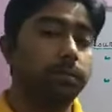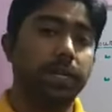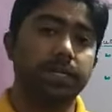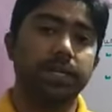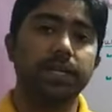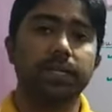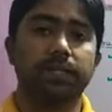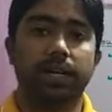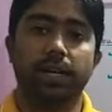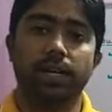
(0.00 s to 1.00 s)

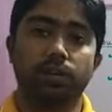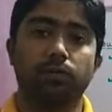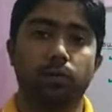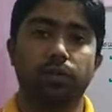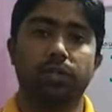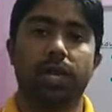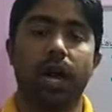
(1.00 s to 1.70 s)
measuring the rate of motion.